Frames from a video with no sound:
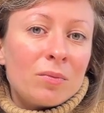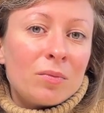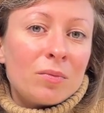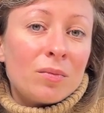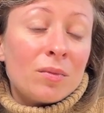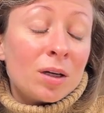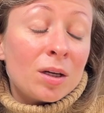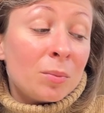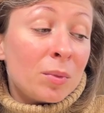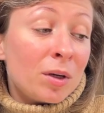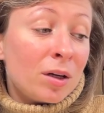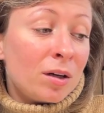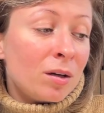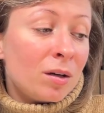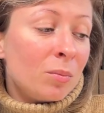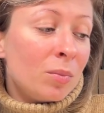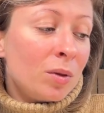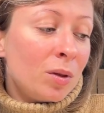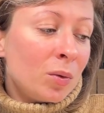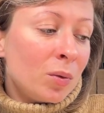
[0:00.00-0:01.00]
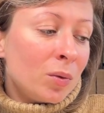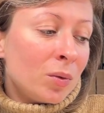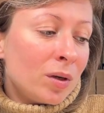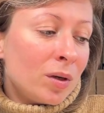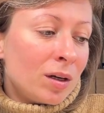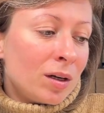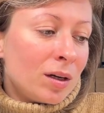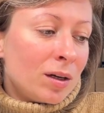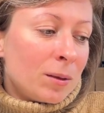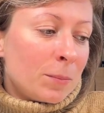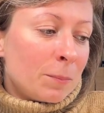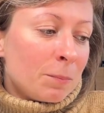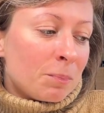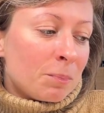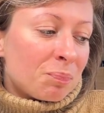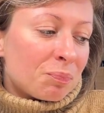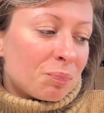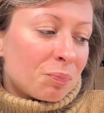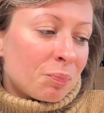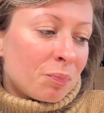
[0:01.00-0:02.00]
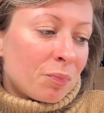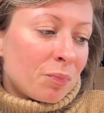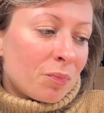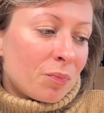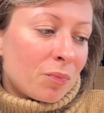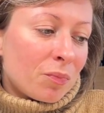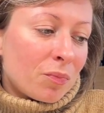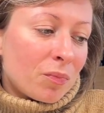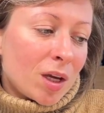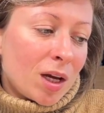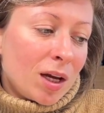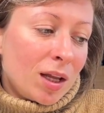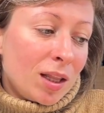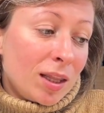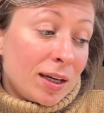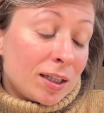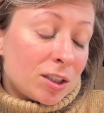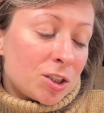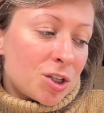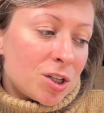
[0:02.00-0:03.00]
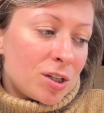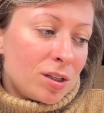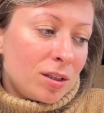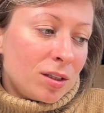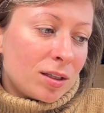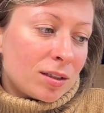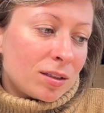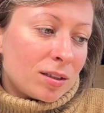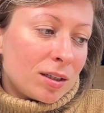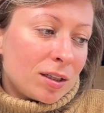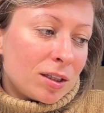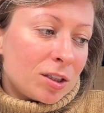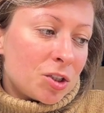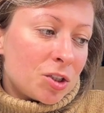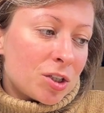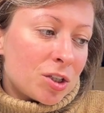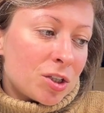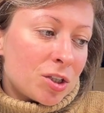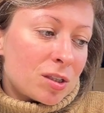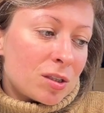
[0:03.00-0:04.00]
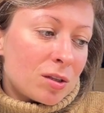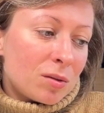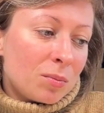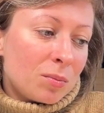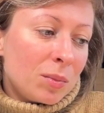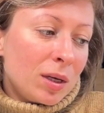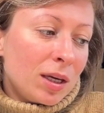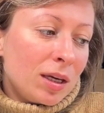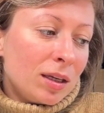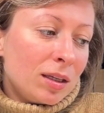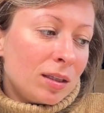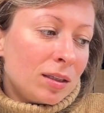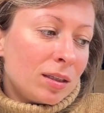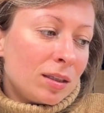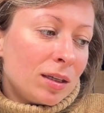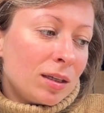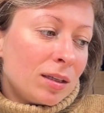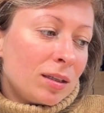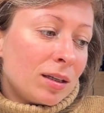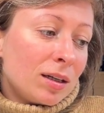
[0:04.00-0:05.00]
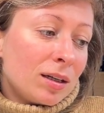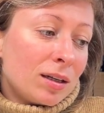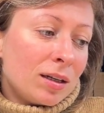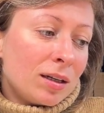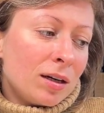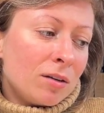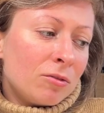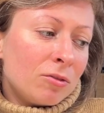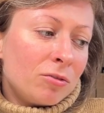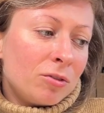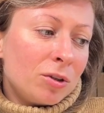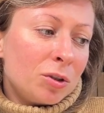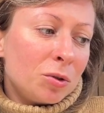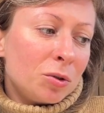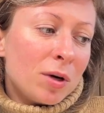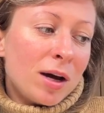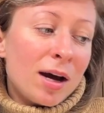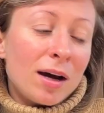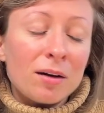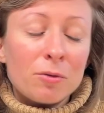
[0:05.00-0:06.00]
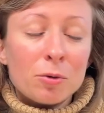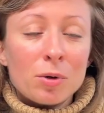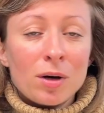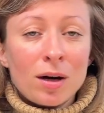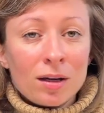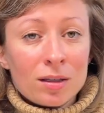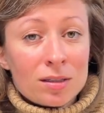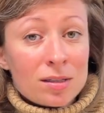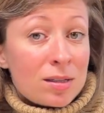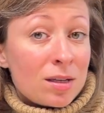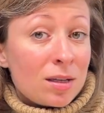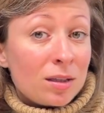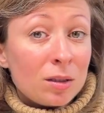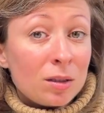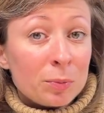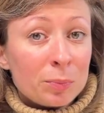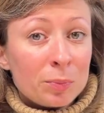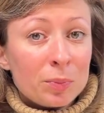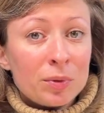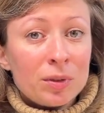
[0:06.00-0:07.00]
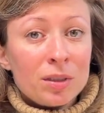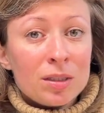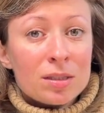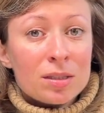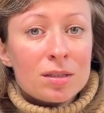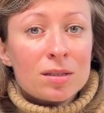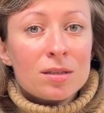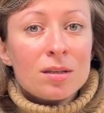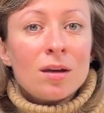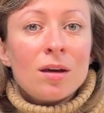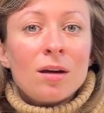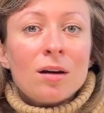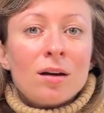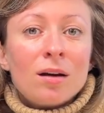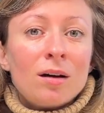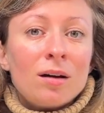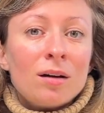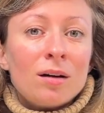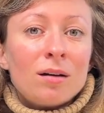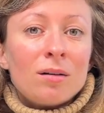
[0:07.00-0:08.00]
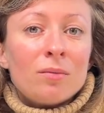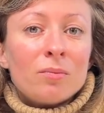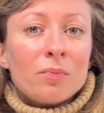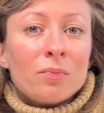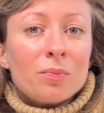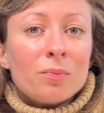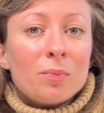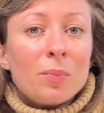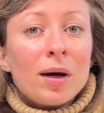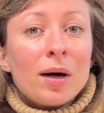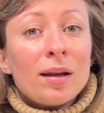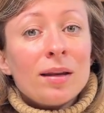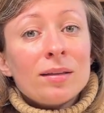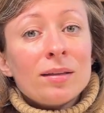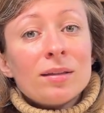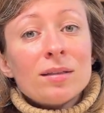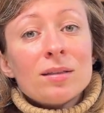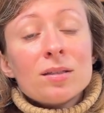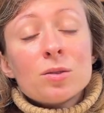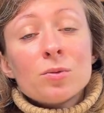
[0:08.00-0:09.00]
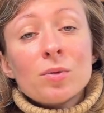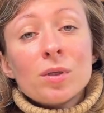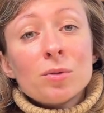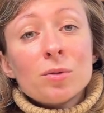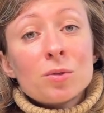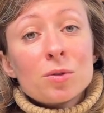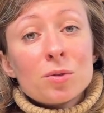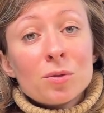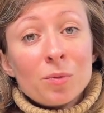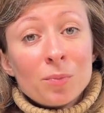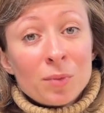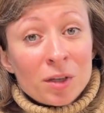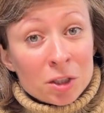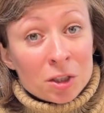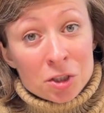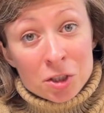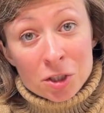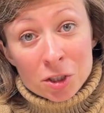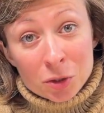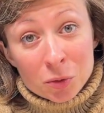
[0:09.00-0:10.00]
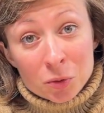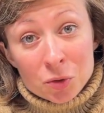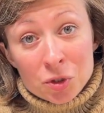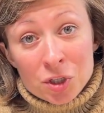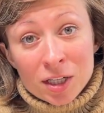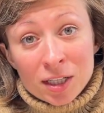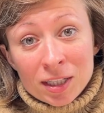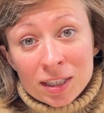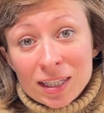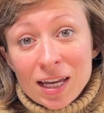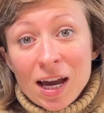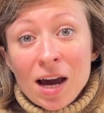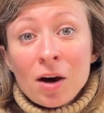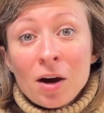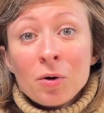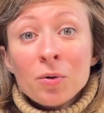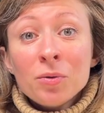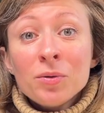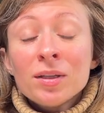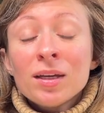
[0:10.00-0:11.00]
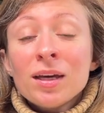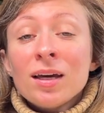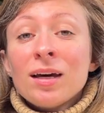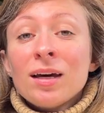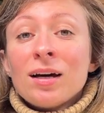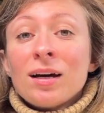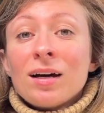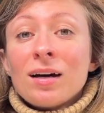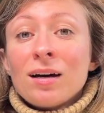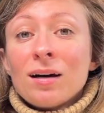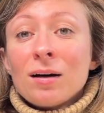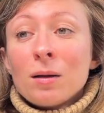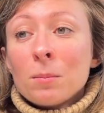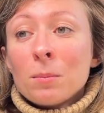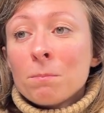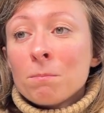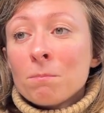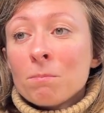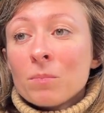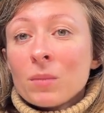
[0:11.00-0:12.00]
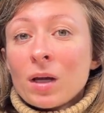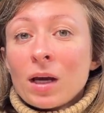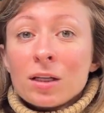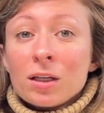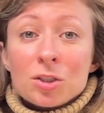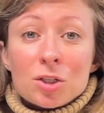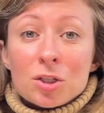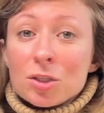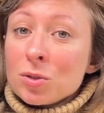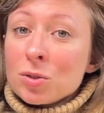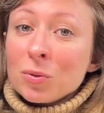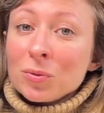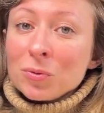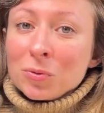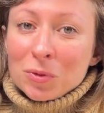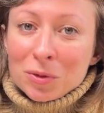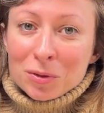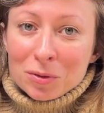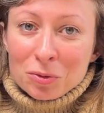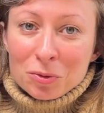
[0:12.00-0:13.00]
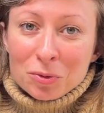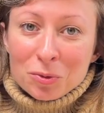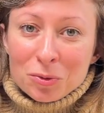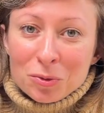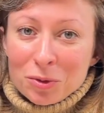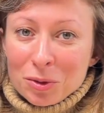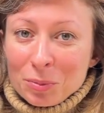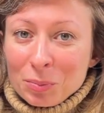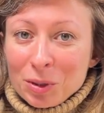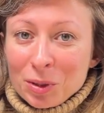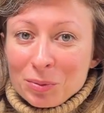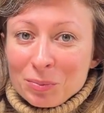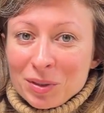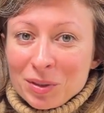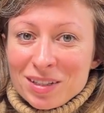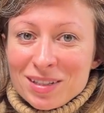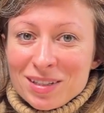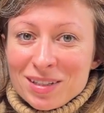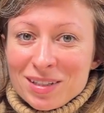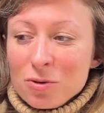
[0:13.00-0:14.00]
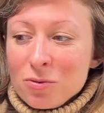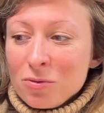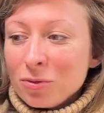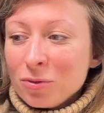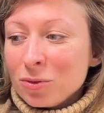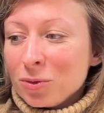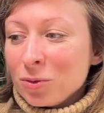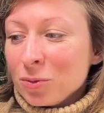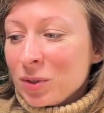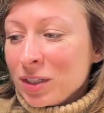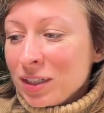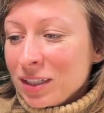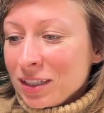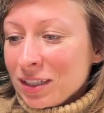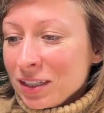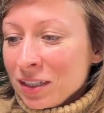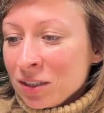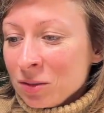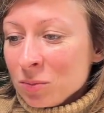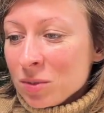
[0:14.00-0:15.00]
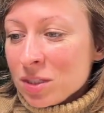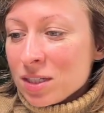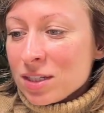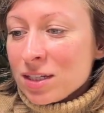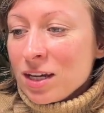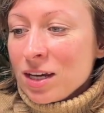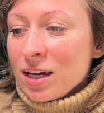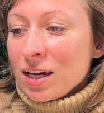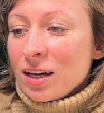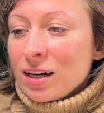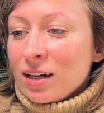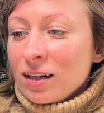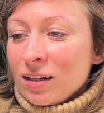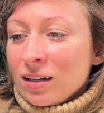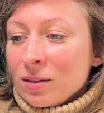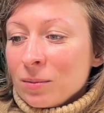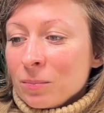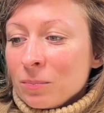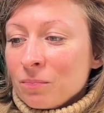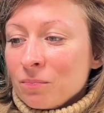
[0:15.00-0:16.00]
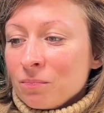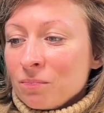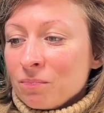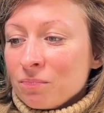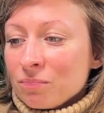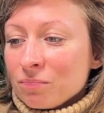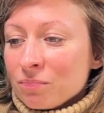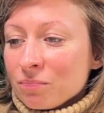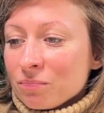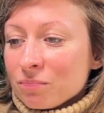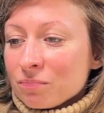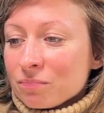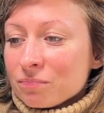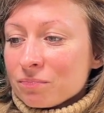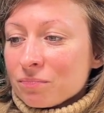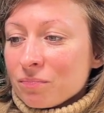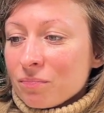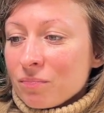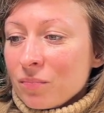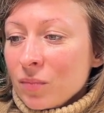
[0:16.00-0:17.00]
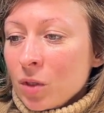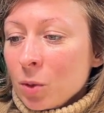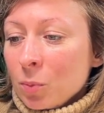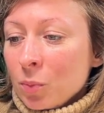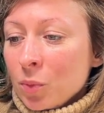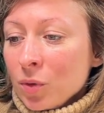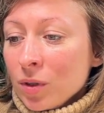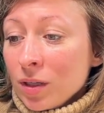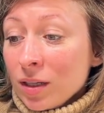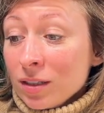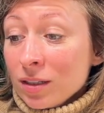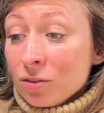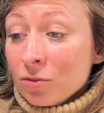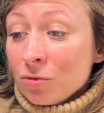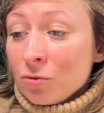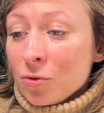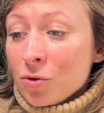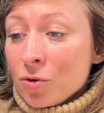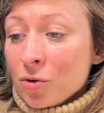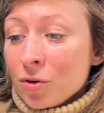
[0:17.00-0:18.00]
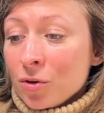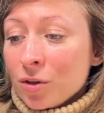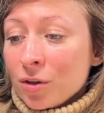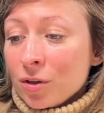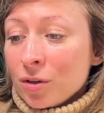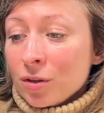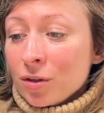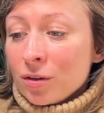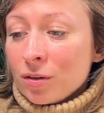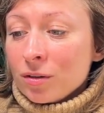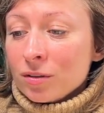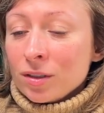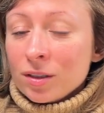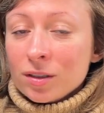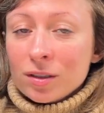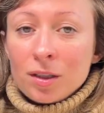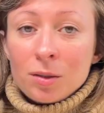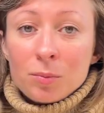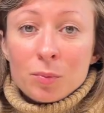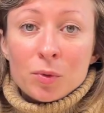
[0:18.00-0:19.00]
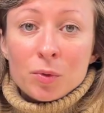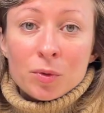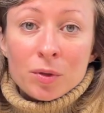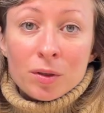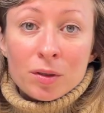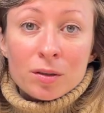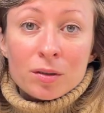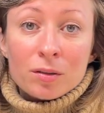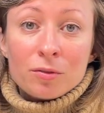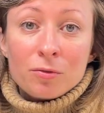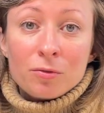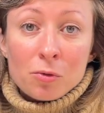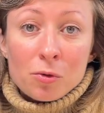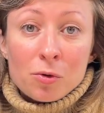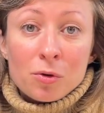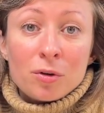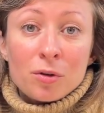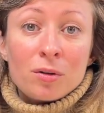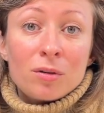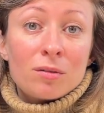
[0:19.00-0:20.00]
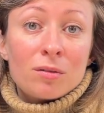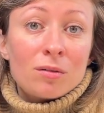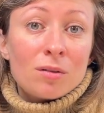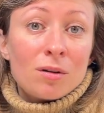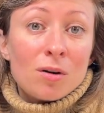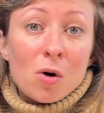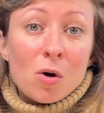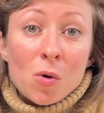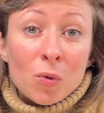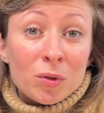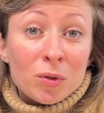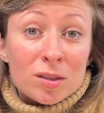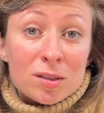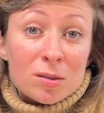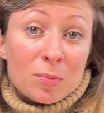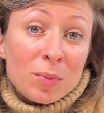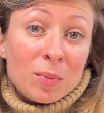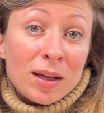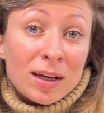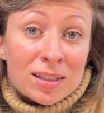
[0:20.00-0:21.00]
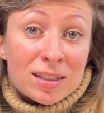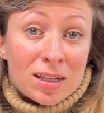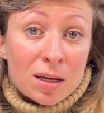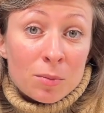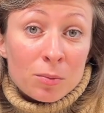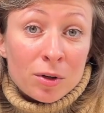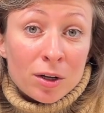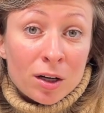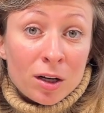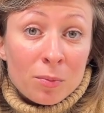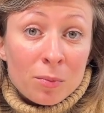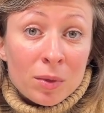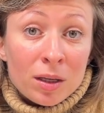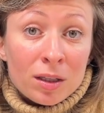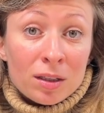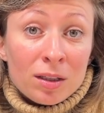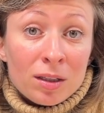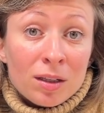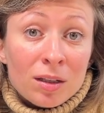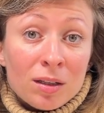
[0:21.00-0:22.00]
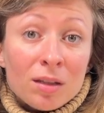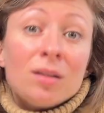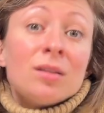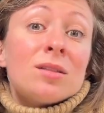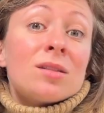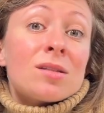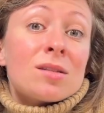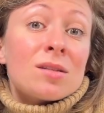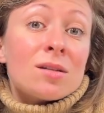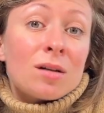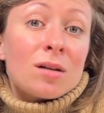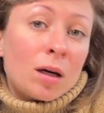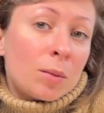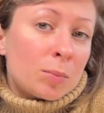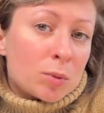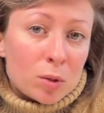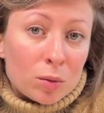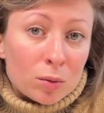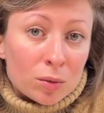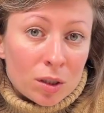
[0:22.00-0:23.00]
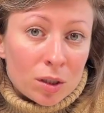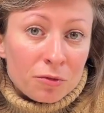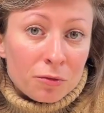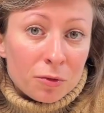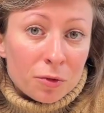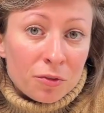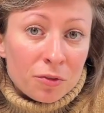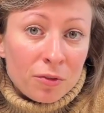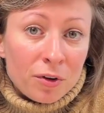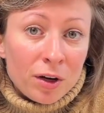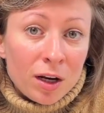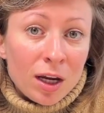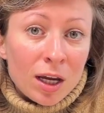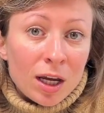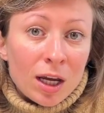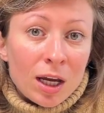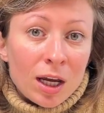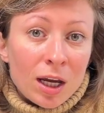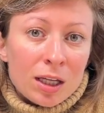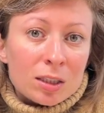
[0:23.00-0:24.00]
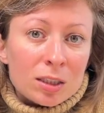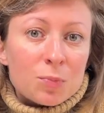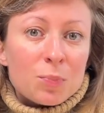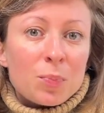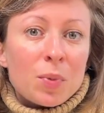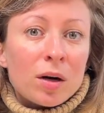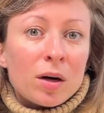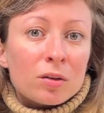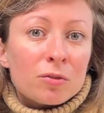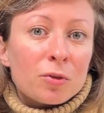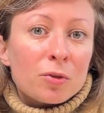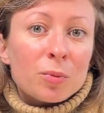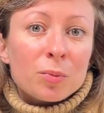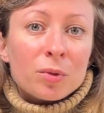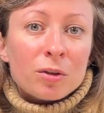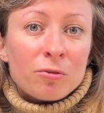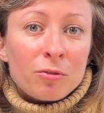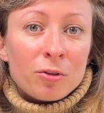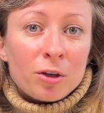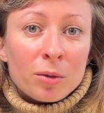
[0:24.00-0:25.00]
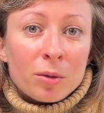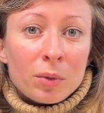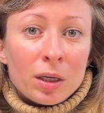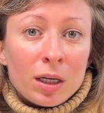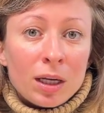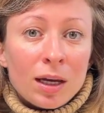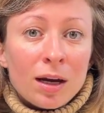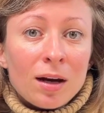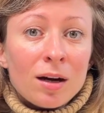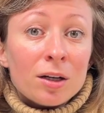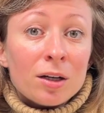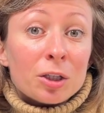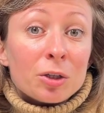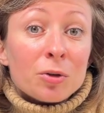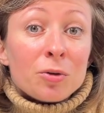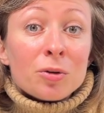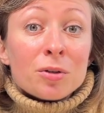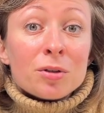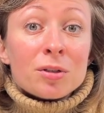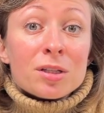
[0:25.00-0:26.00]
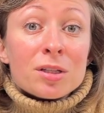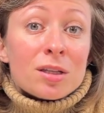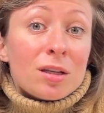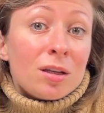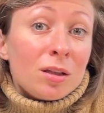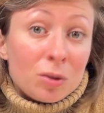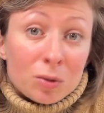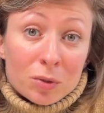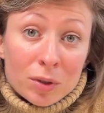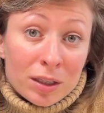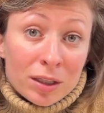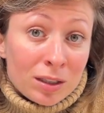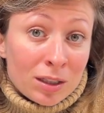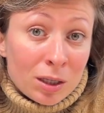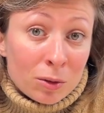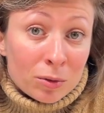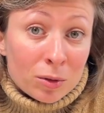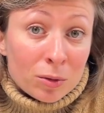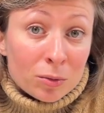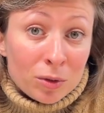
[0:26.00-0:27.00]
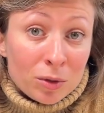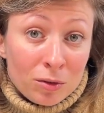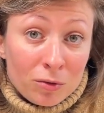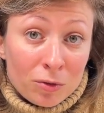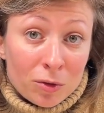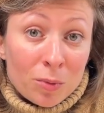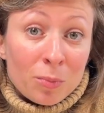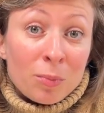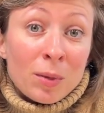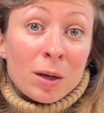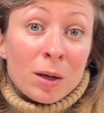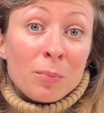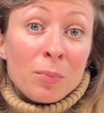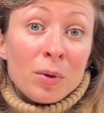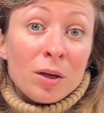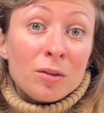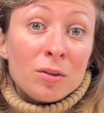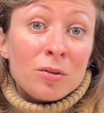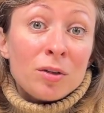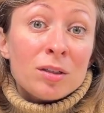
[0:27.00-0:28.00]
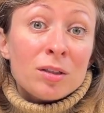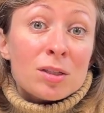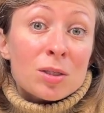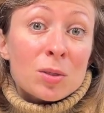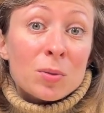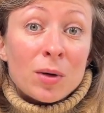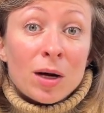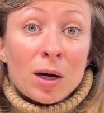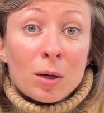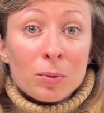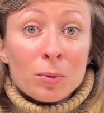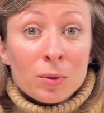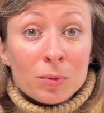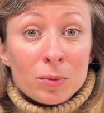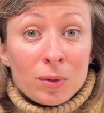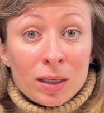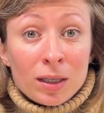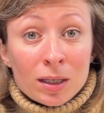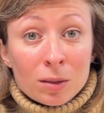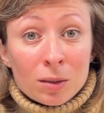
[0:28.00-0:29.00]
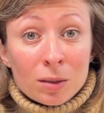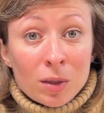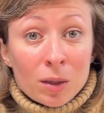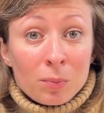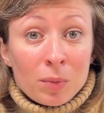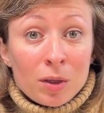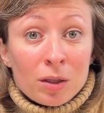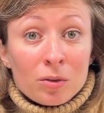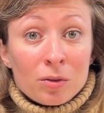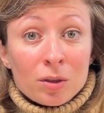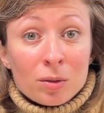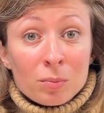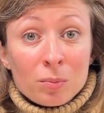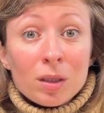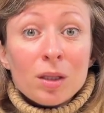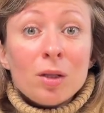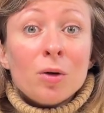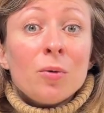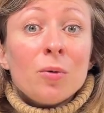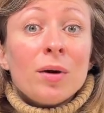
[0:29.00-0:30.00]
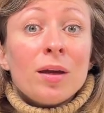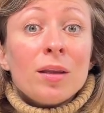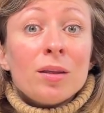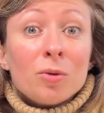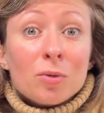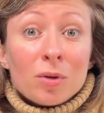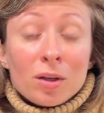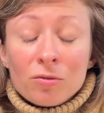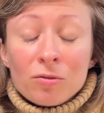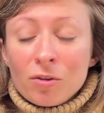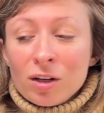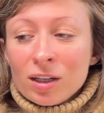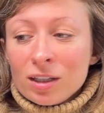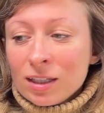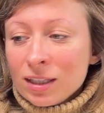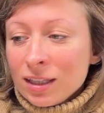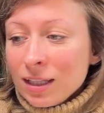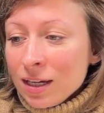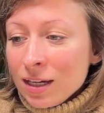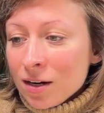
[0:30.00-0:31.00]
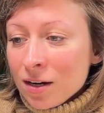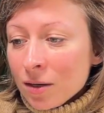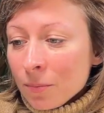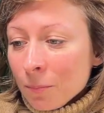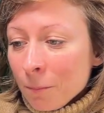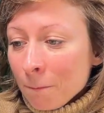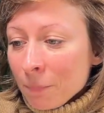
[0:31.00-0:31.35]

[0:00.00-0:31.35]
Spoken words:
my Mary Blue collection that I just made, and I have a video how I set up this palette as well, so make sure to check it out. I just don't want to repeat myself too many times. The booklet for the ebook for all the supplies I'm recommending, it's absolutely for free. It's part from the free mini art course and you can download it from my Patreon, so I will link my Patreon below and you can find it there.